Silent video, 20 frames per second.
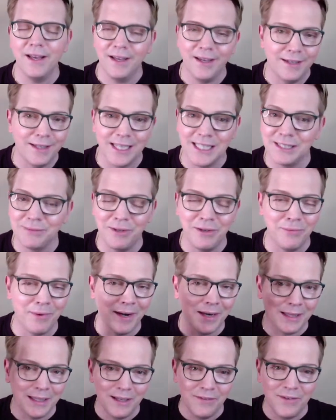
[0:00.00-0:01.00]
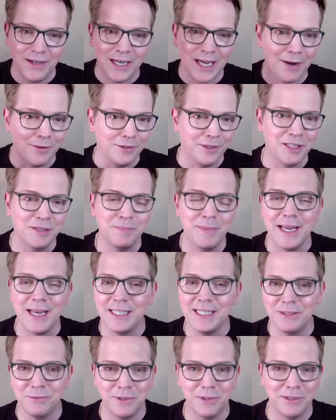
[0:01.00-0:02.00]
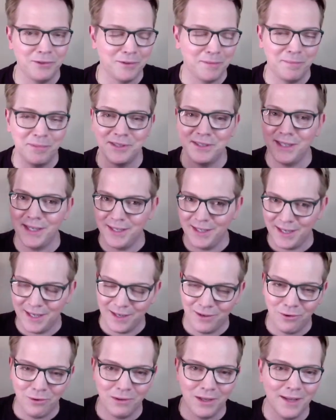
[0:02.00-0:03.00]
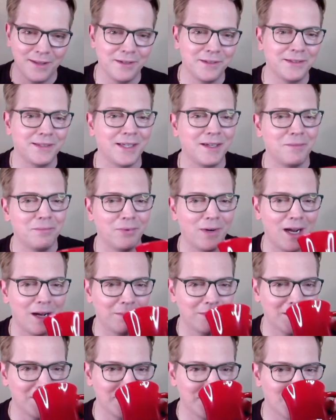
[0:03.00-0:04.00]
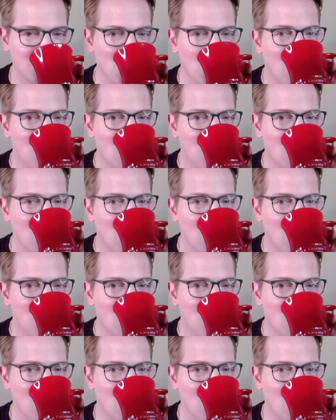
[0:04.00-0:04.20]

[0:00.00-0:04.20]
unless we want to live in outer space, which would present a whole other set of problems.